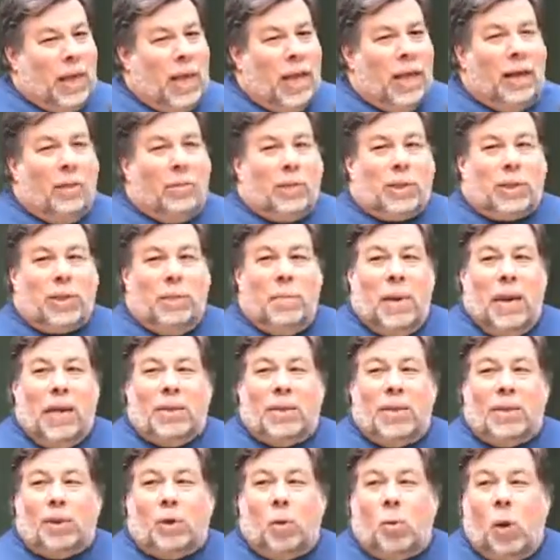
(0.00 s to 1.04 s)
And it was
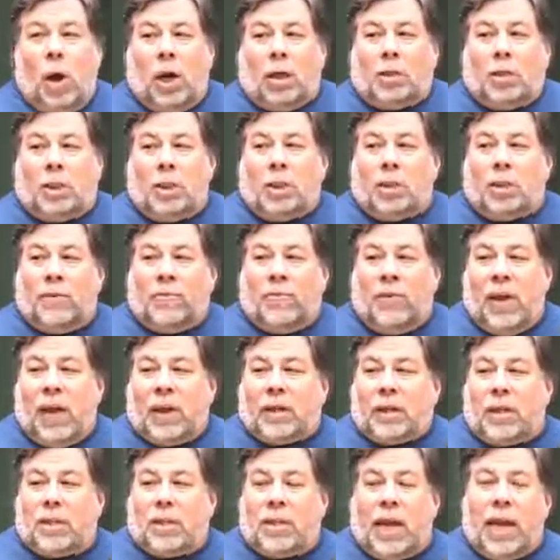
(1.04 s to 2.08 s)
amazing to watch this
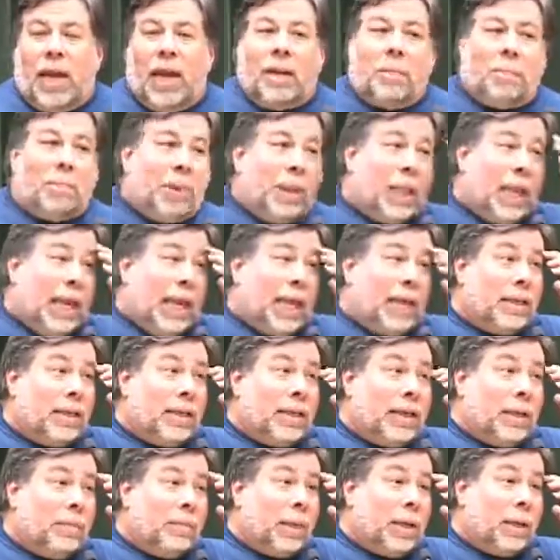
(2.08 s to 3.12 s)
effect because I hadn't planned
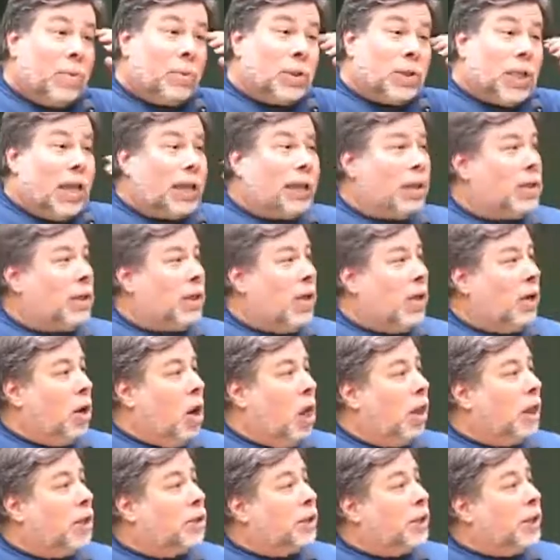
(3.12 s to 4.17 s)
it, but it was like a
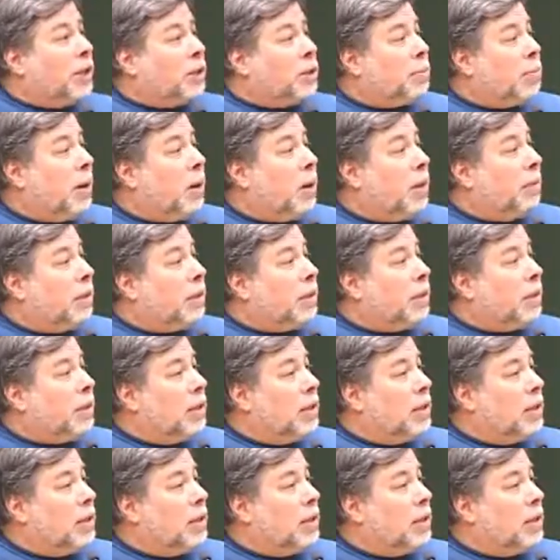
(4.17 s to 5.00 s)
psychology experiment.